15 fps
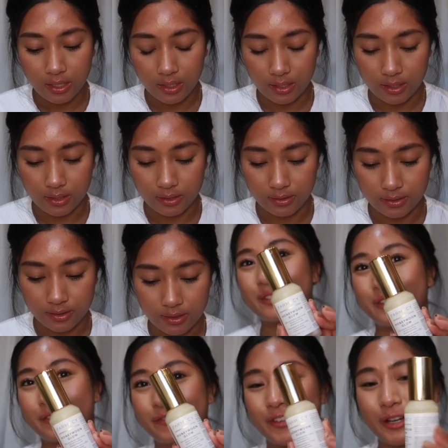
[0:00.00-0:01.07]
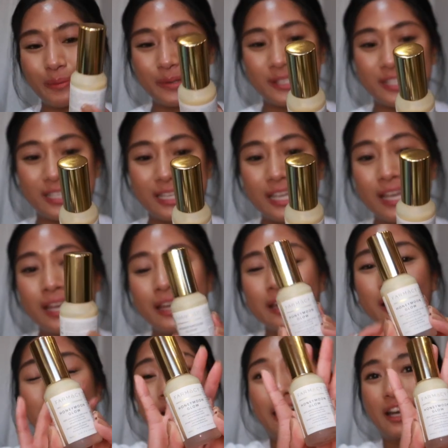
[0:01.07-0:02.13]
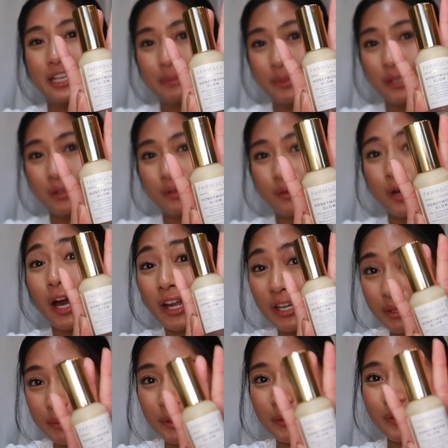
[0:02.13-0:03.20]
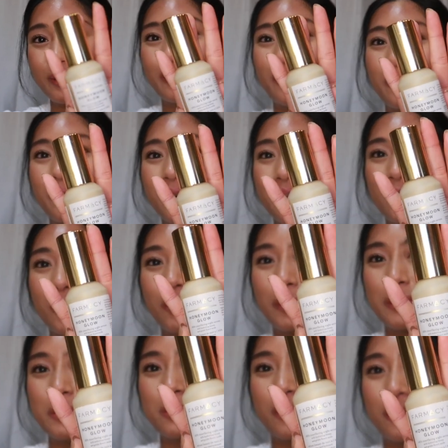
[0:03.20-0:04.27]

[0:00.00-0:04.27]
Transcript: is the Pharmacy Honeymoon Glow. I've always